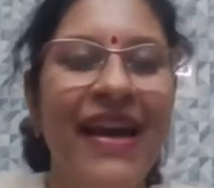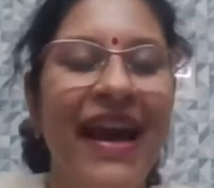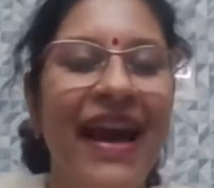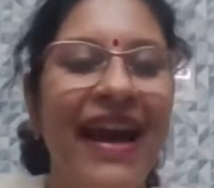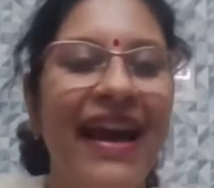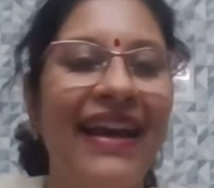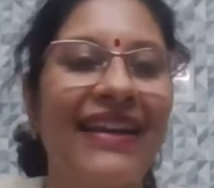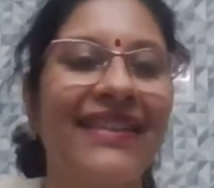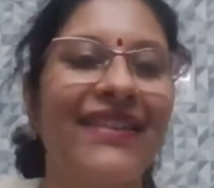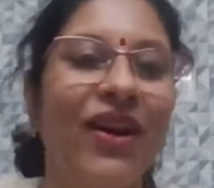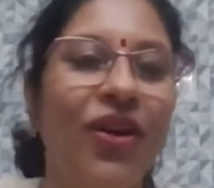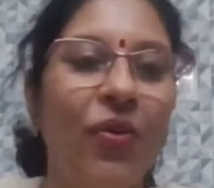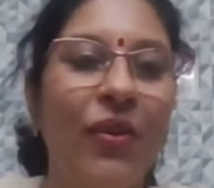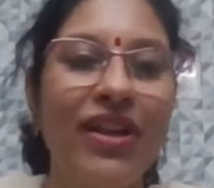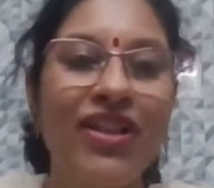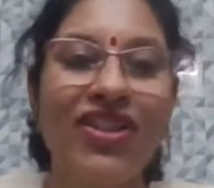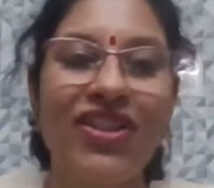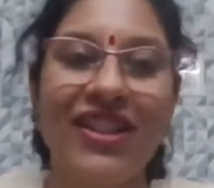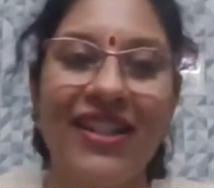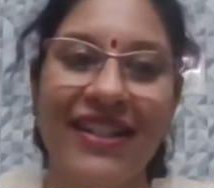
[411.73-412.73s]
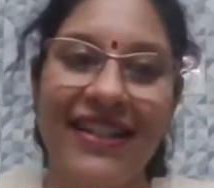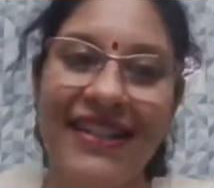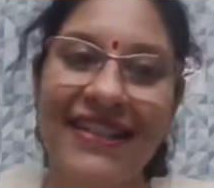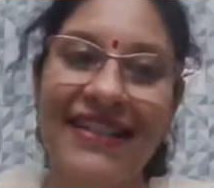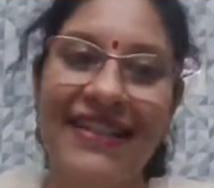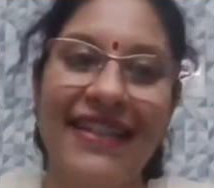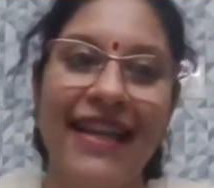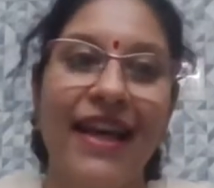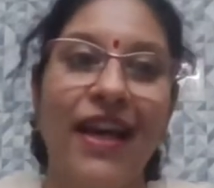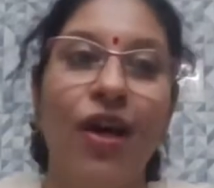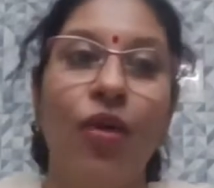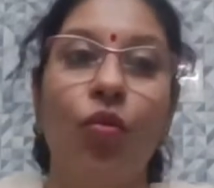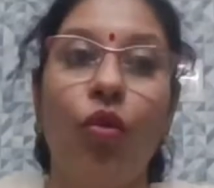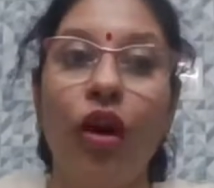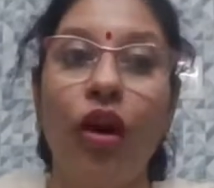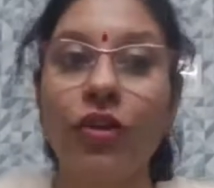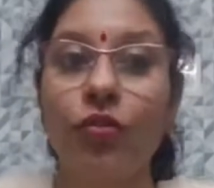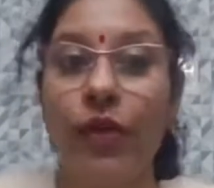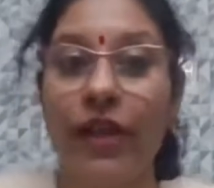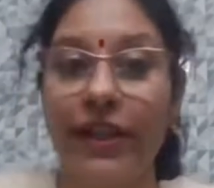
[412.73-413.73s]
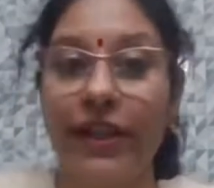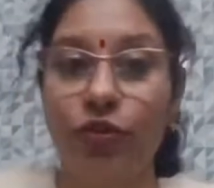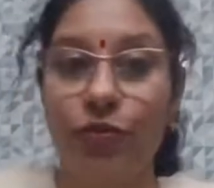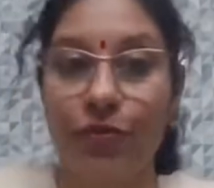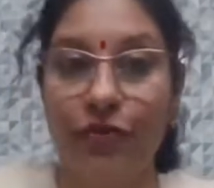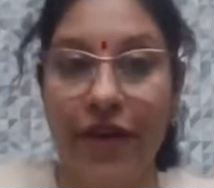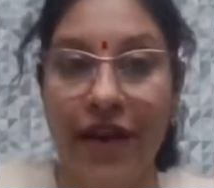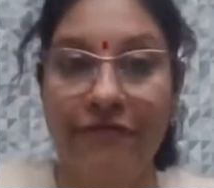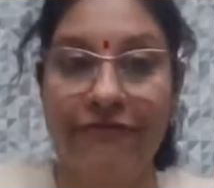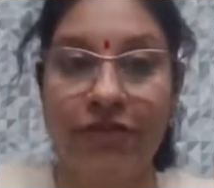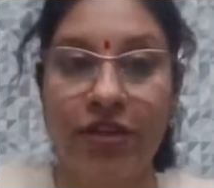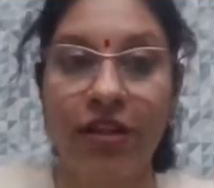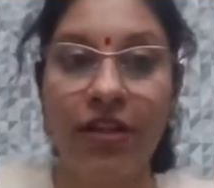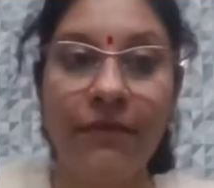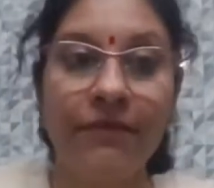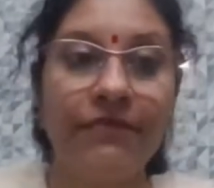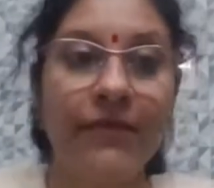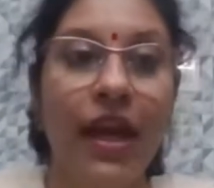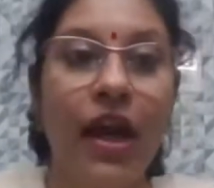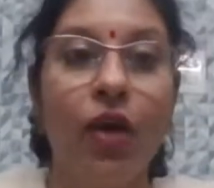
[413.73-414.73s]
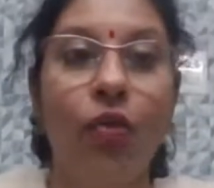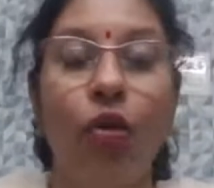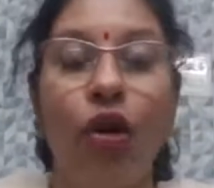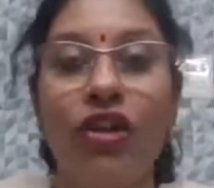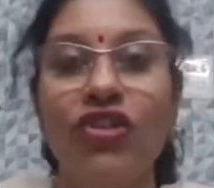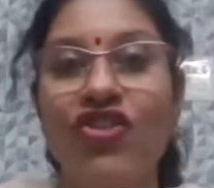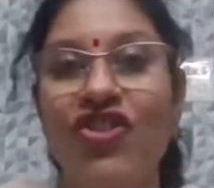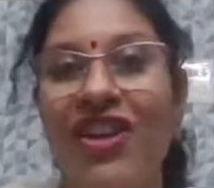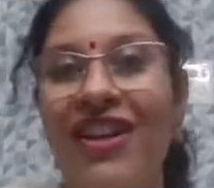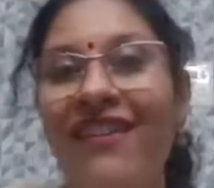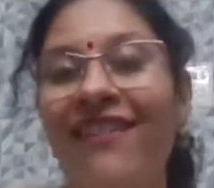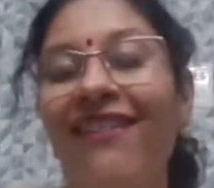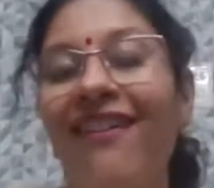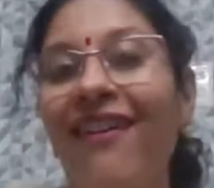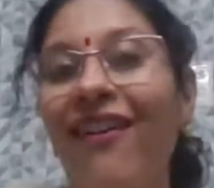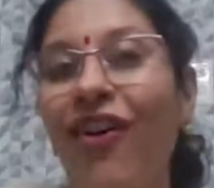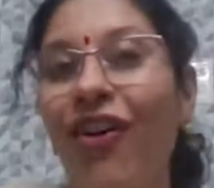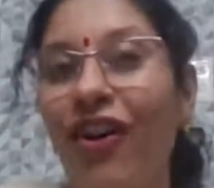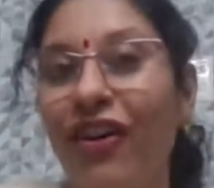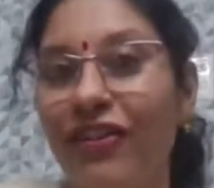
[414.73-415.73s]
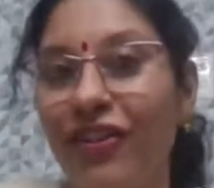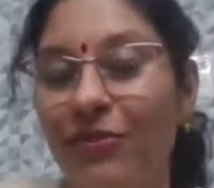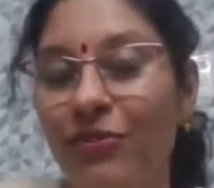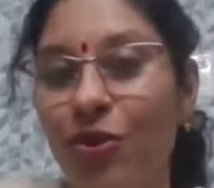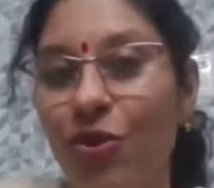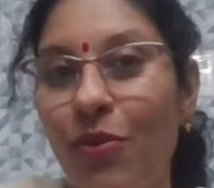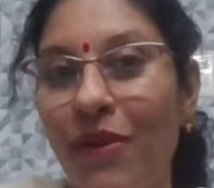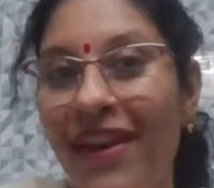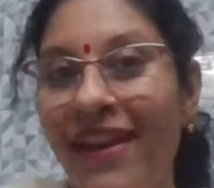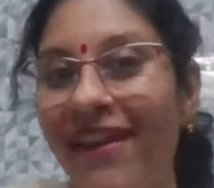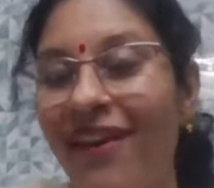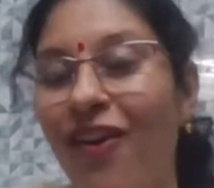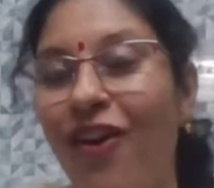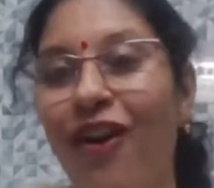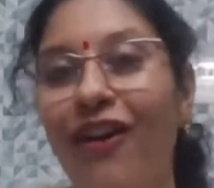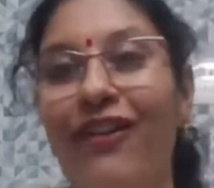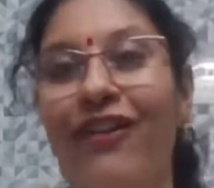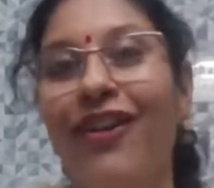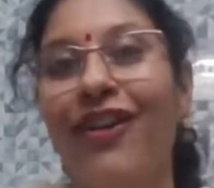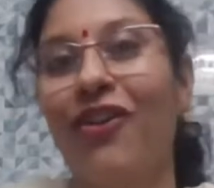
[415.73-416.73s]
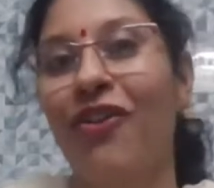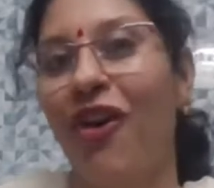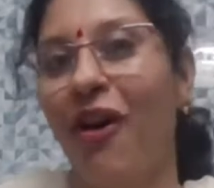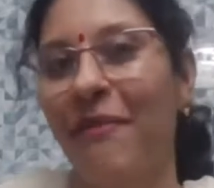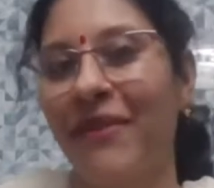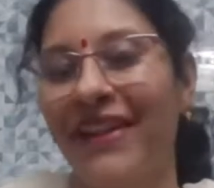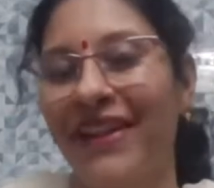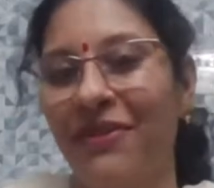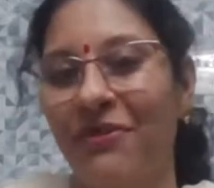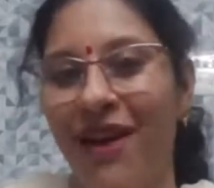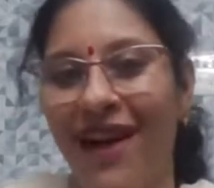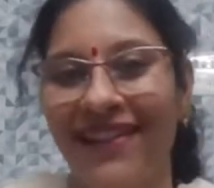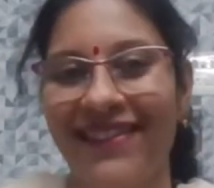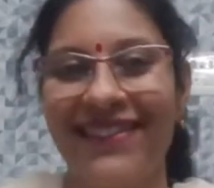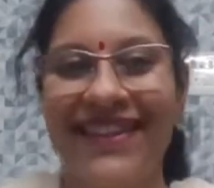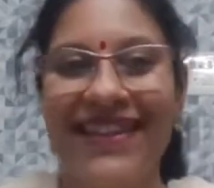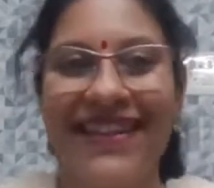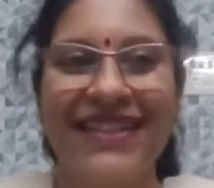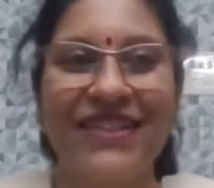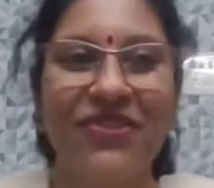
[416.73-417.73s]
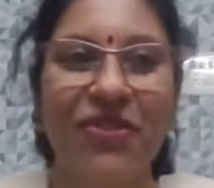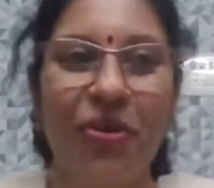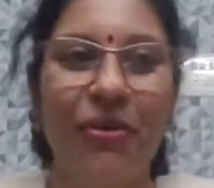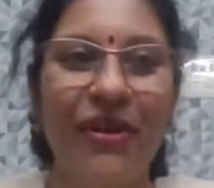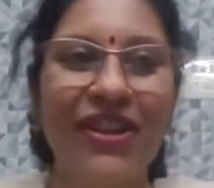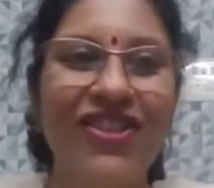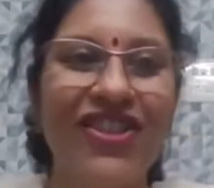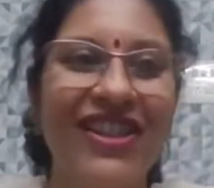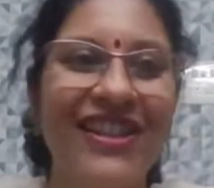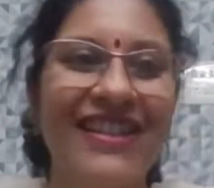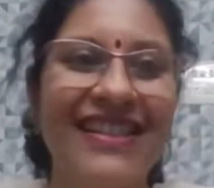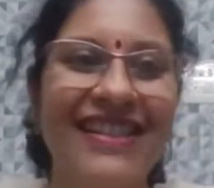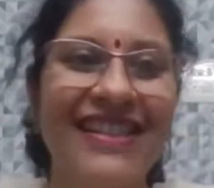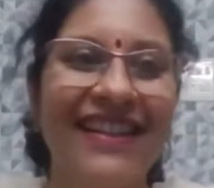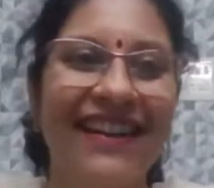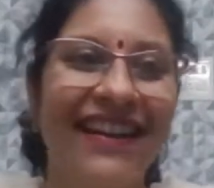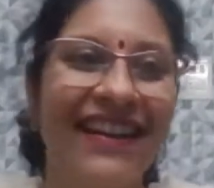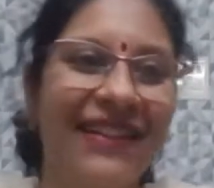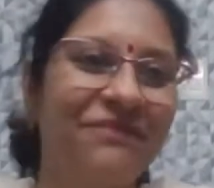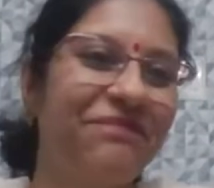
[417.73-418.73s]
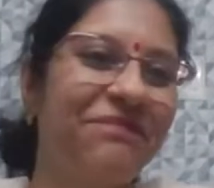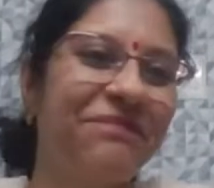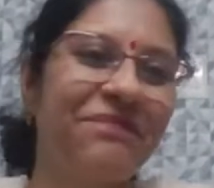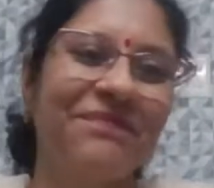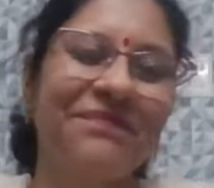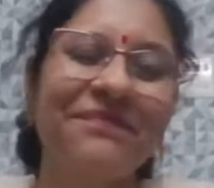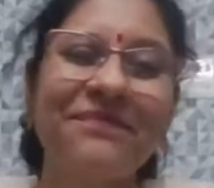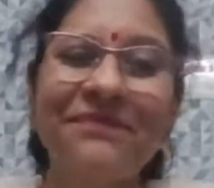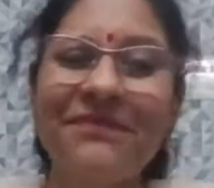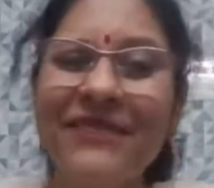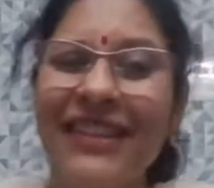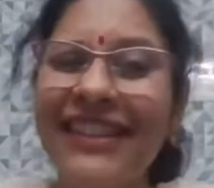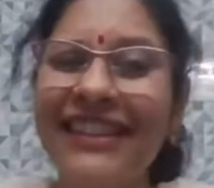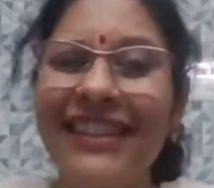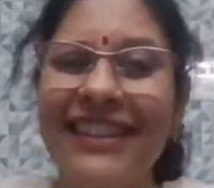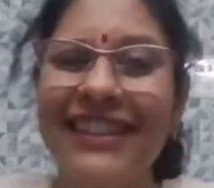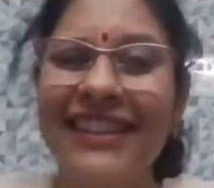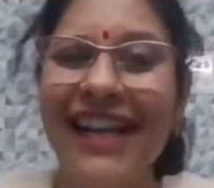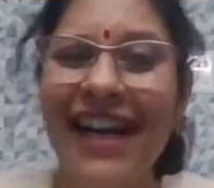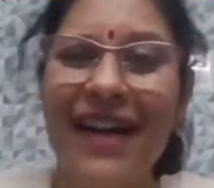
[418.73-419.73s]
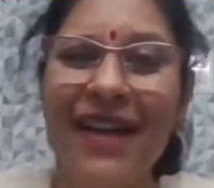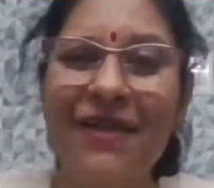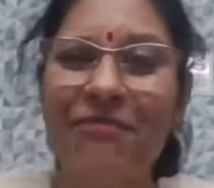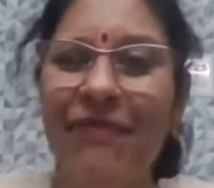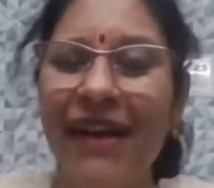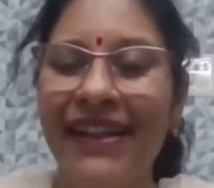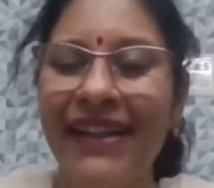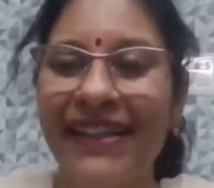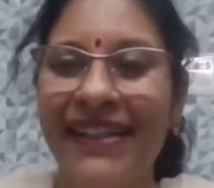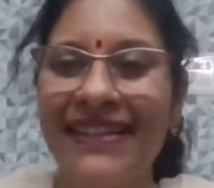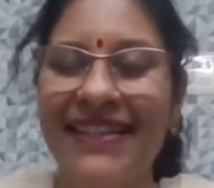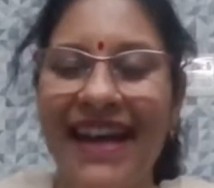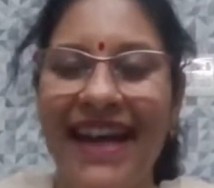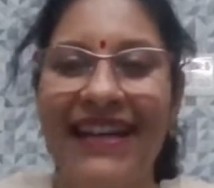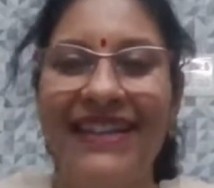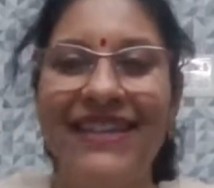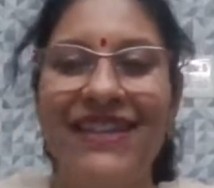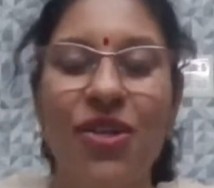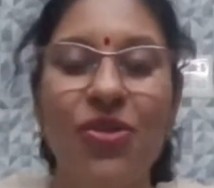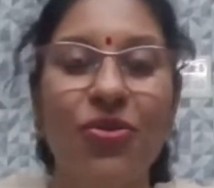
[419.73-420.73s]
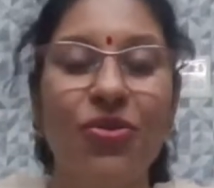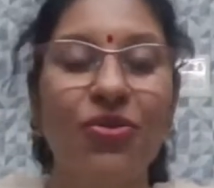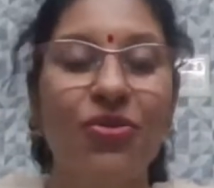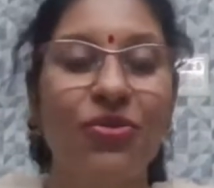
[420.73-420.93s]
And the question is, what will you prefer, watching a horror movie or a comedy one? So, which is the type that excites you?